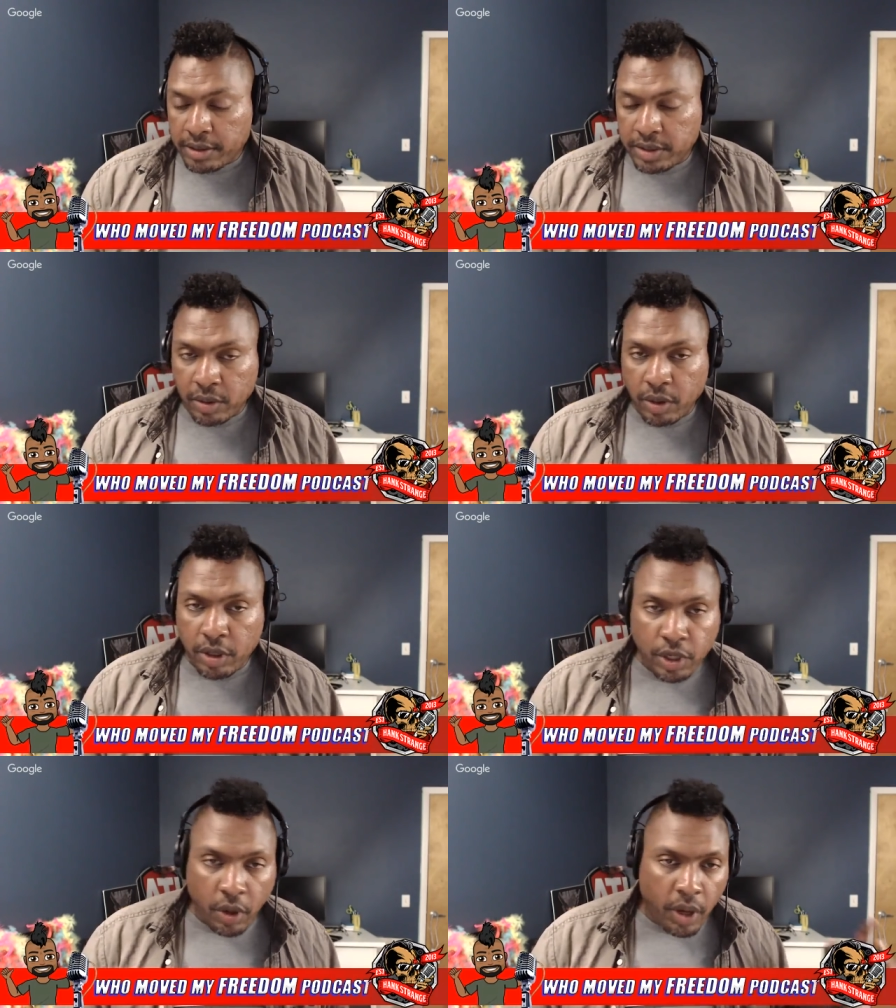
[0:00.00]
so
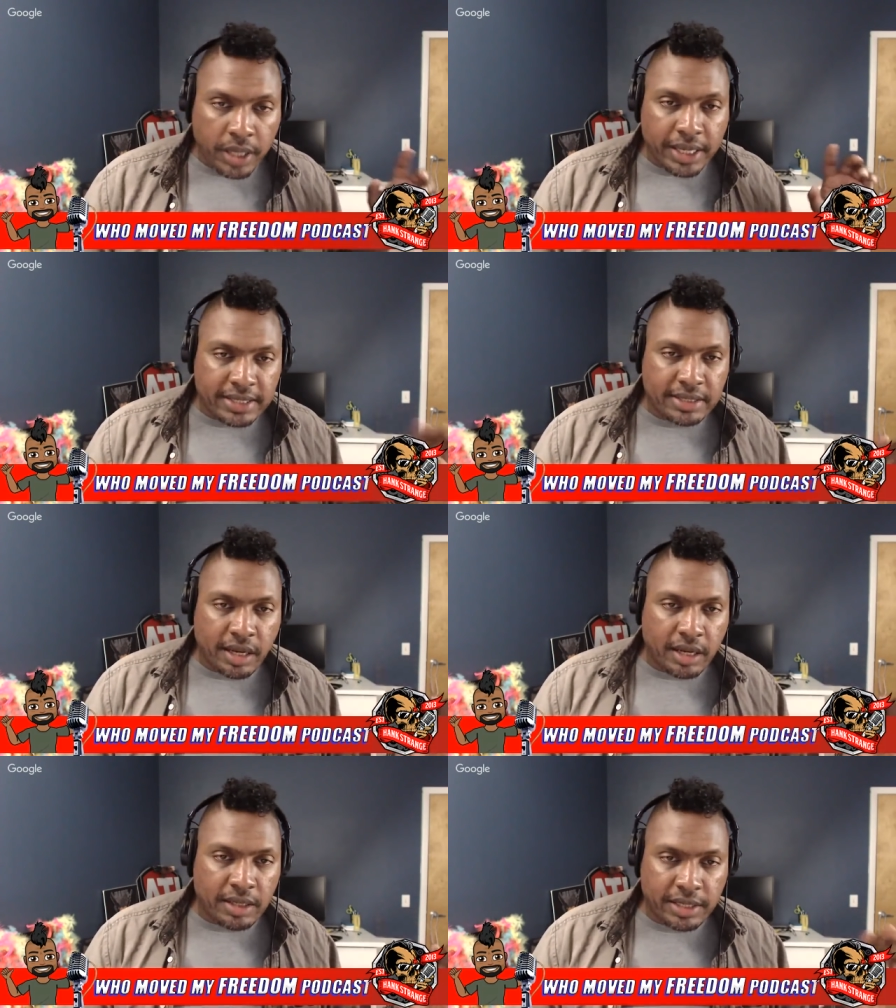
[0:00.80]
you know what? Let's
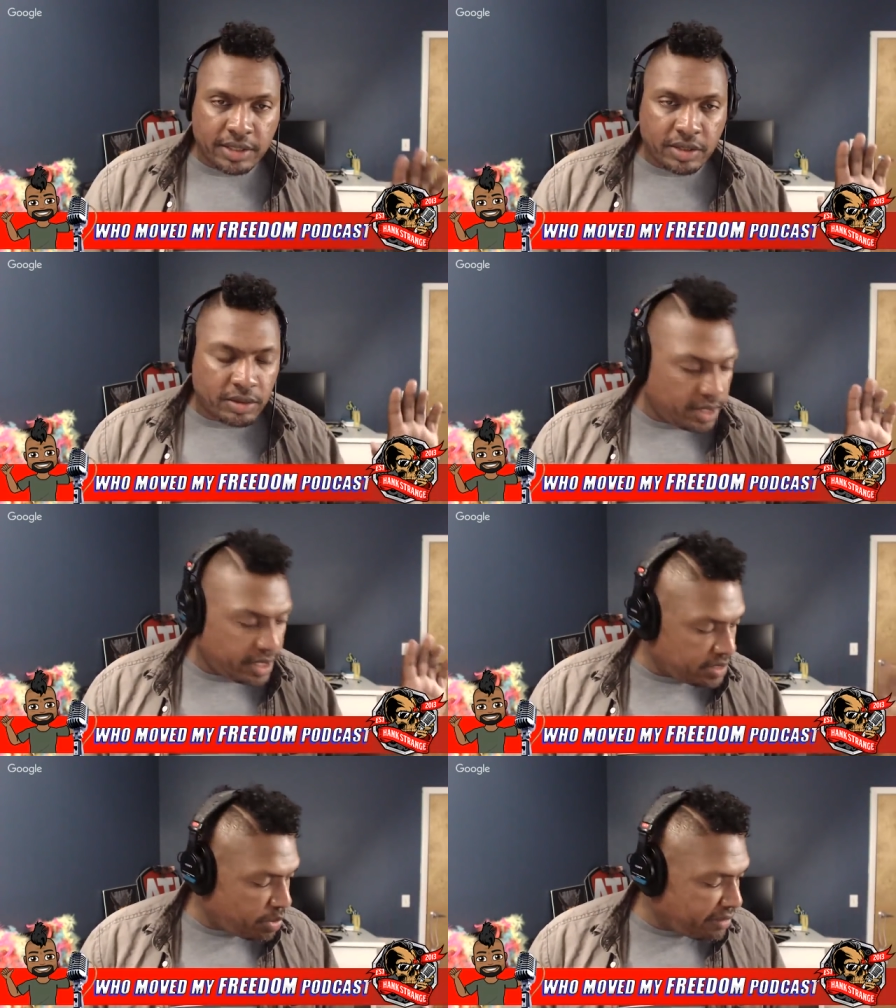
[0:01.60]
uh let's
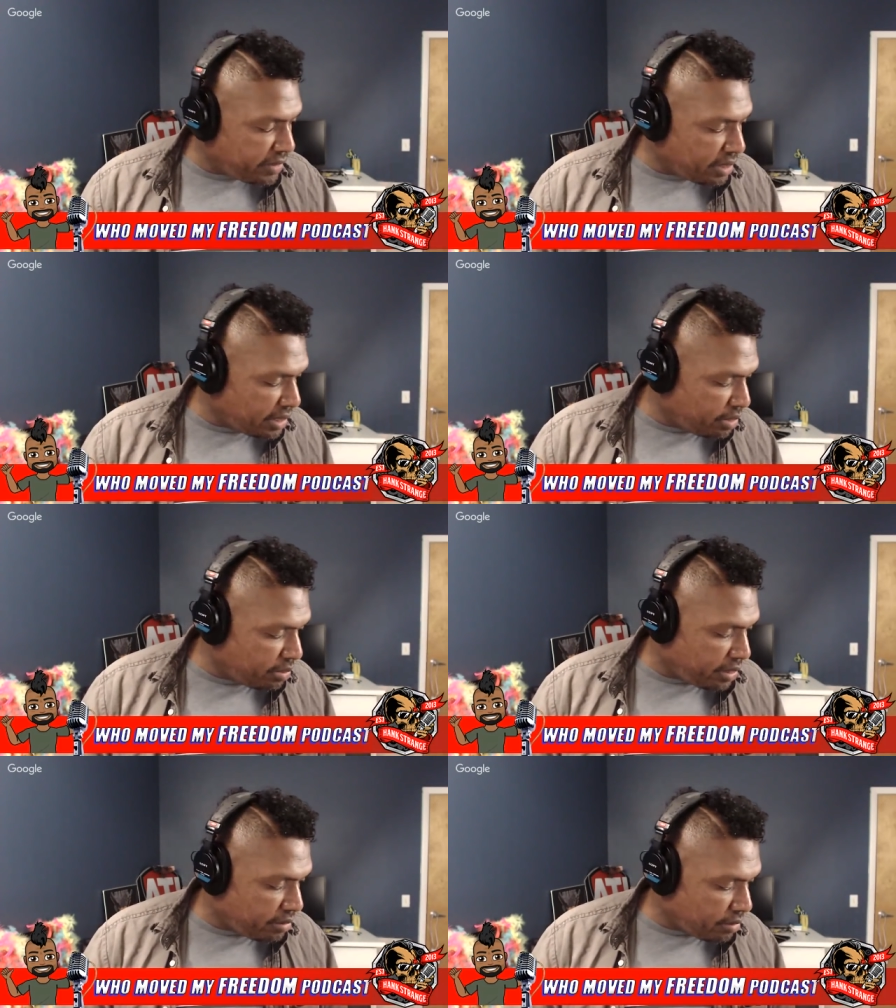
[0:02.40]
let's pivot this, a little
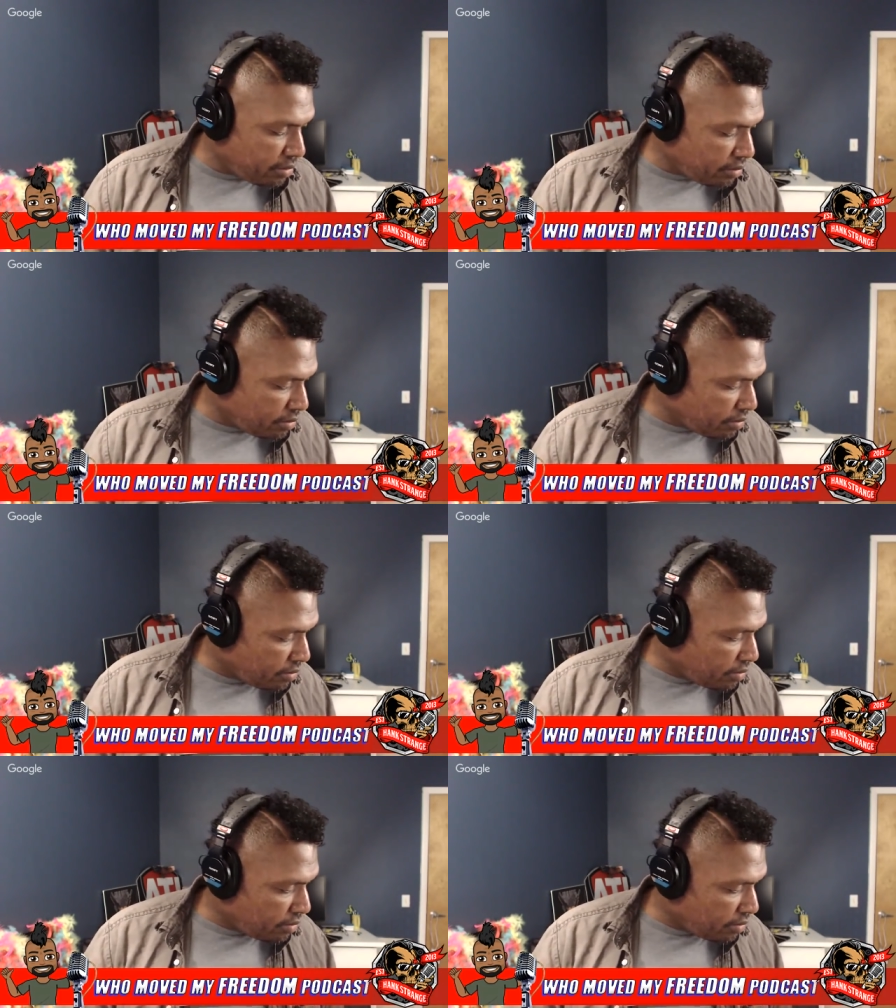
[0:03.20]
bit. Yes, this